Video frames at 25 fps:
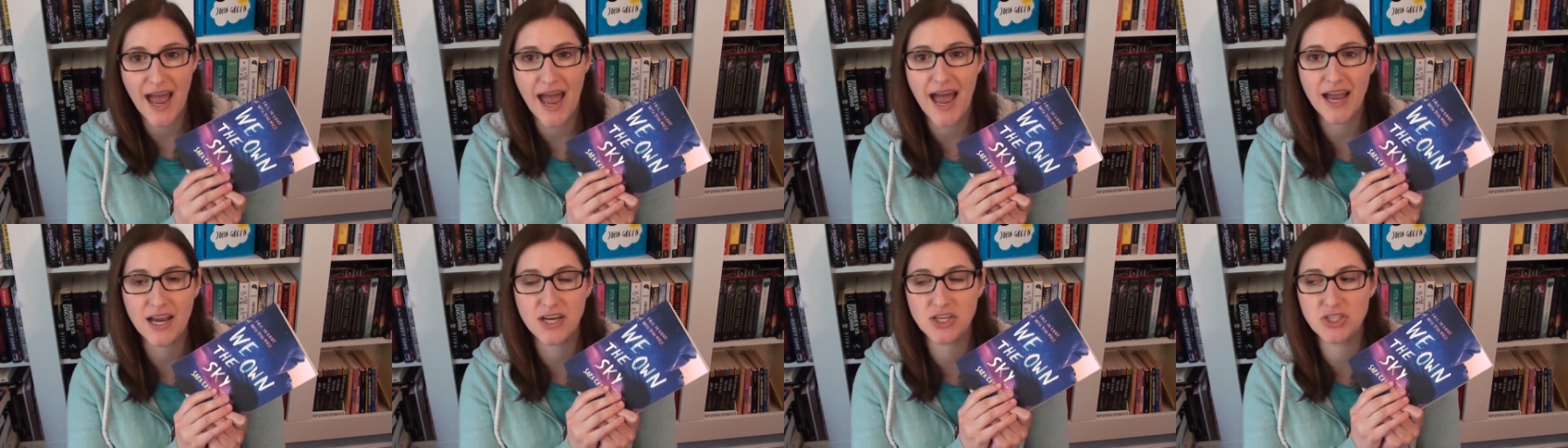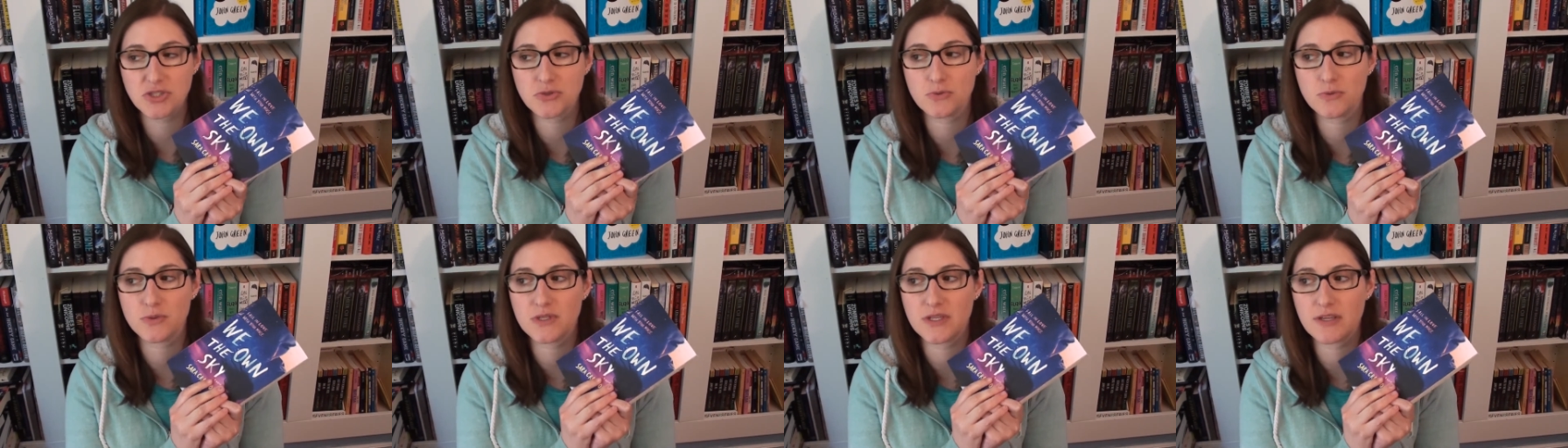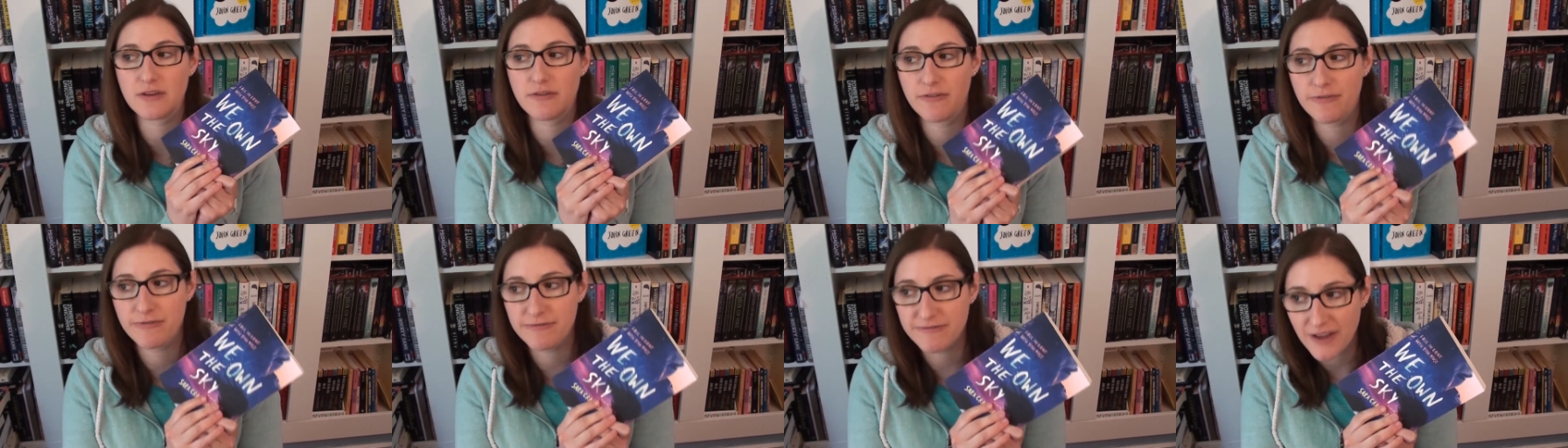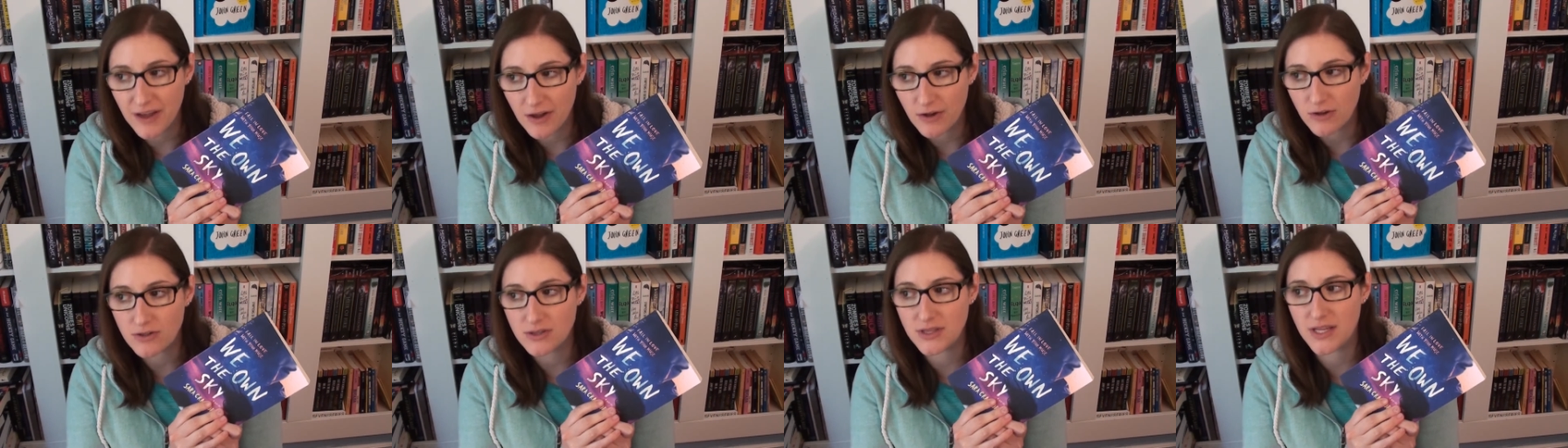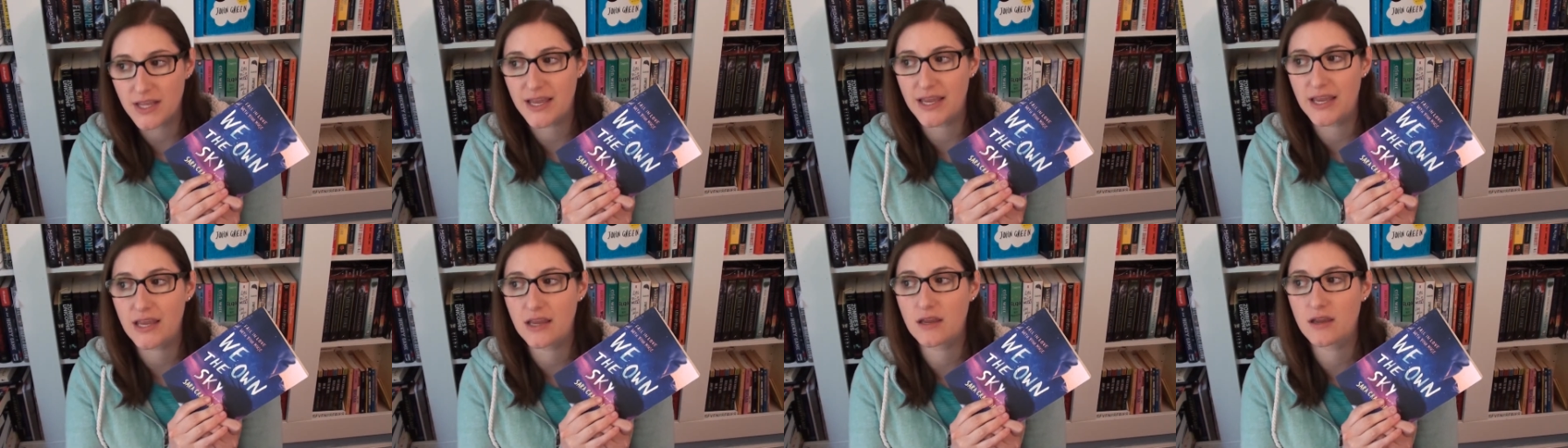actually felt
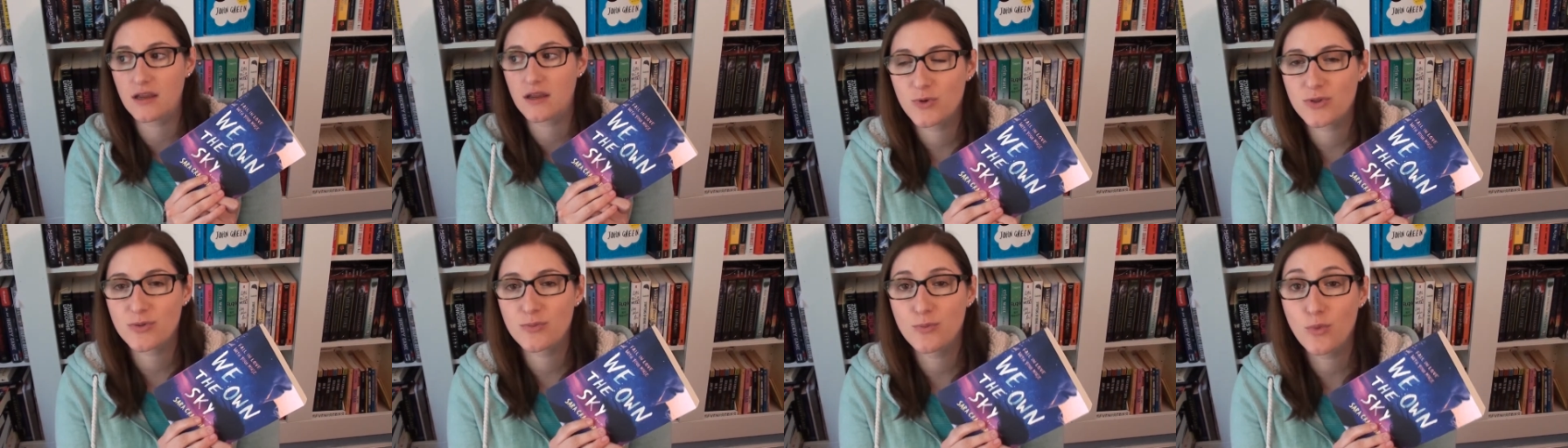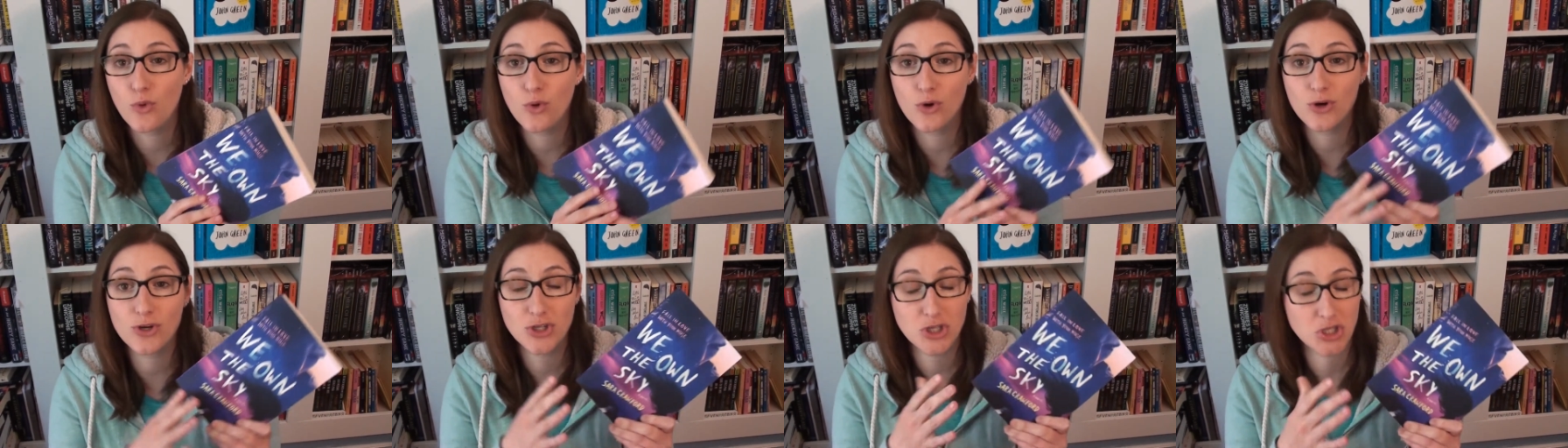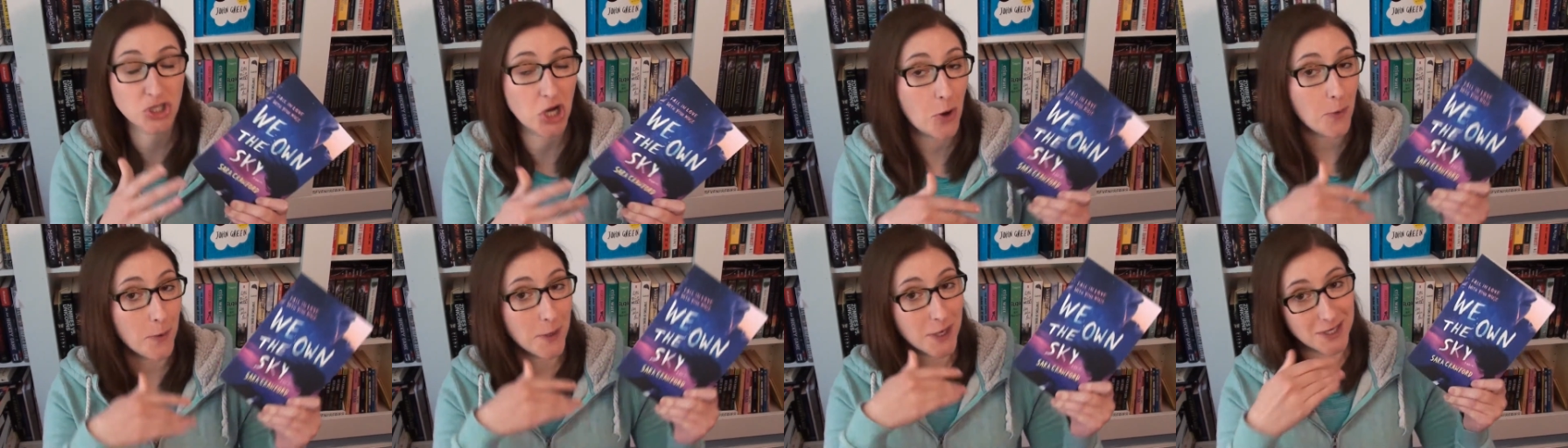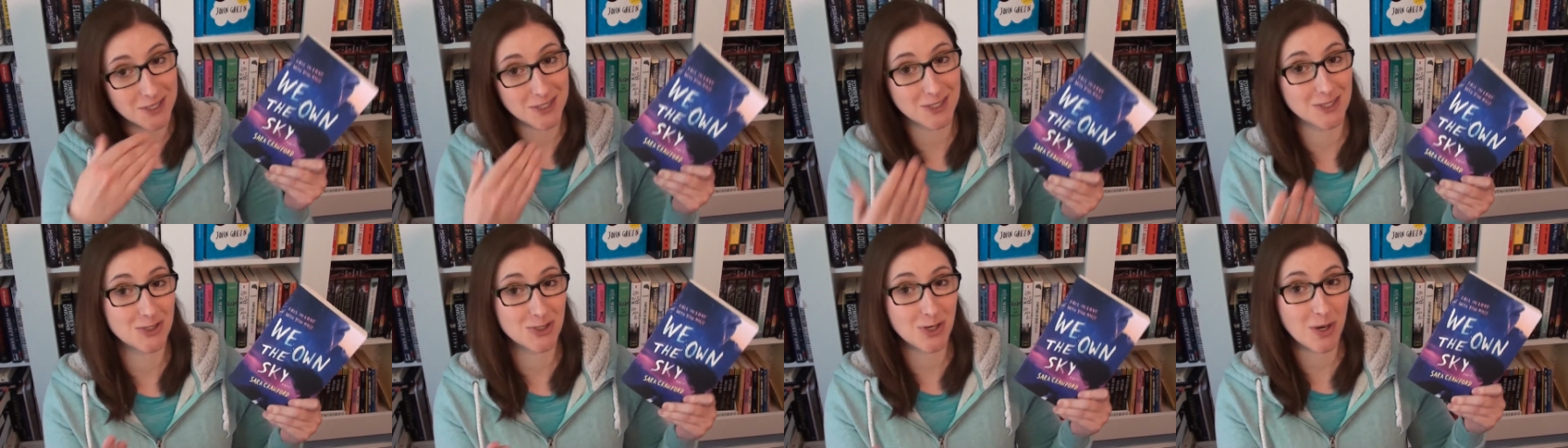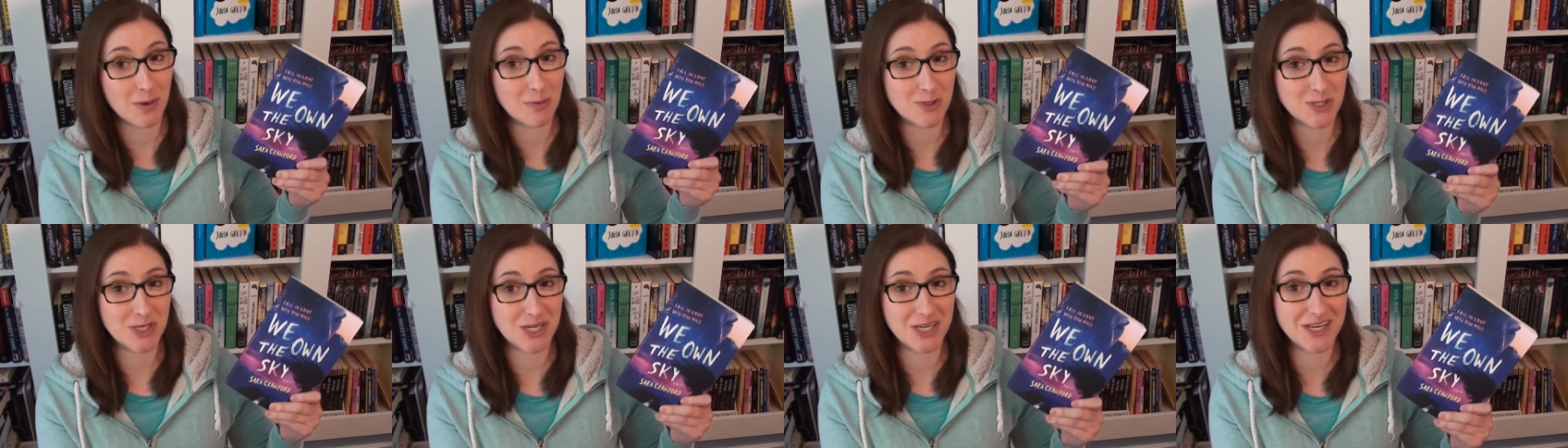like with more showing
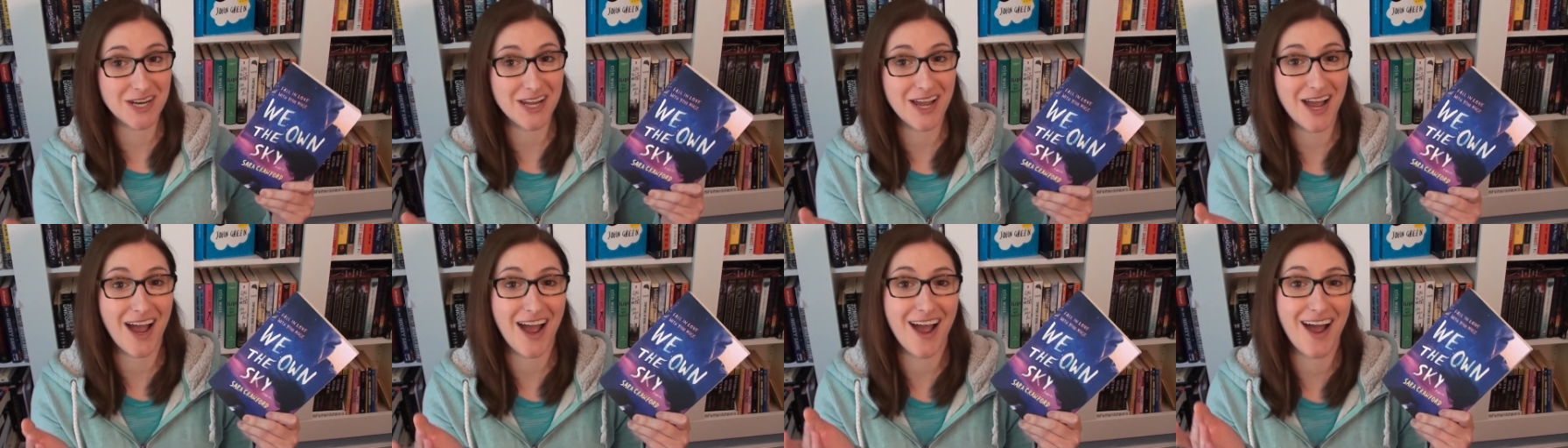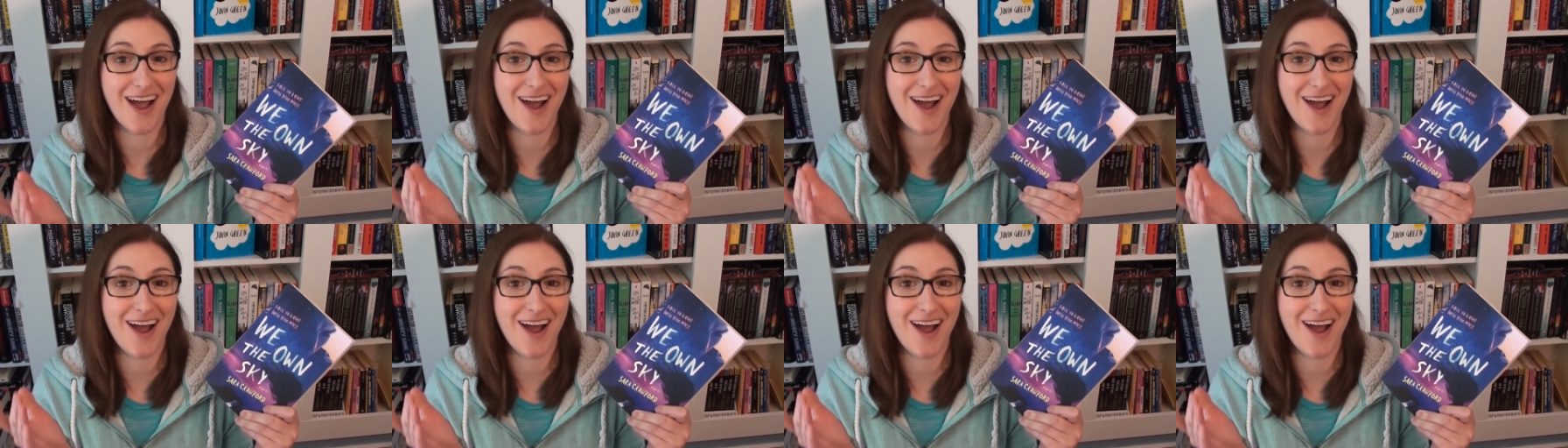description